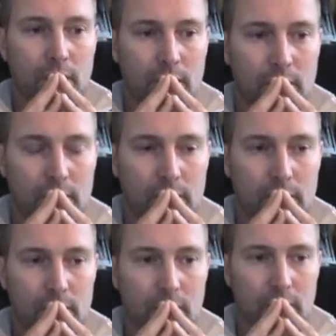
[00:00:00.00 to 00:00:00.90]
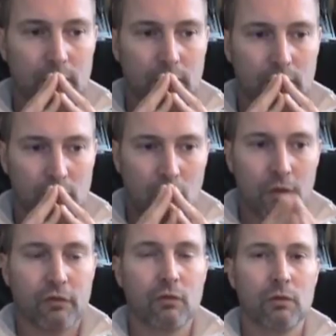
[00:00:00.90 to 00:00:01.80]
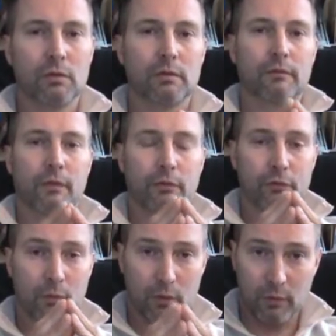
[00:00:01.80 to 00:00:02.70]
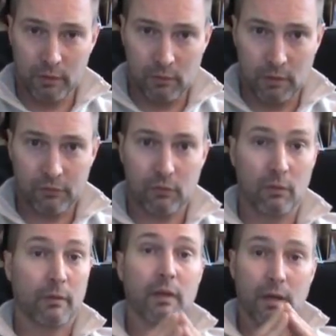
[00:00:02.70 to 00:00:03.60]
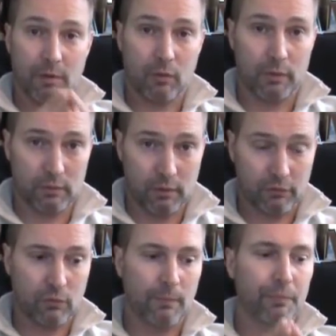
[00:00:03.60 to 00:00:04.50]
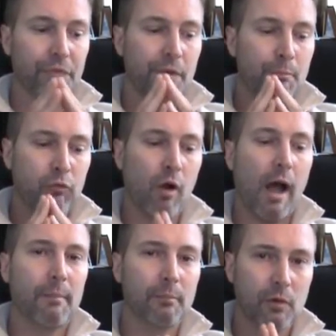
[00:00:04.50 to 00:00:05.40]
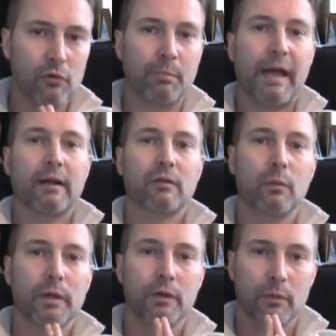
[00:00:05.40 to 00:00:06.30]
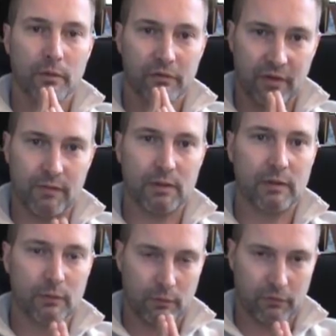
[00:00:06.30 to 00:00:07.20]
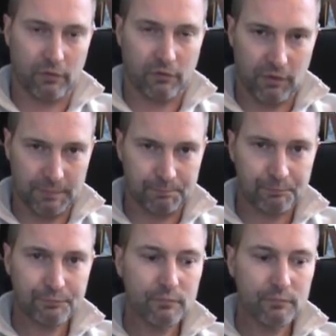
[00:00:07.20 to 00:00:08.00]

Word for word: in law school, and for those of you who are going to law school or thinking about going to law school. The problem goes back to when you were 17 or 16,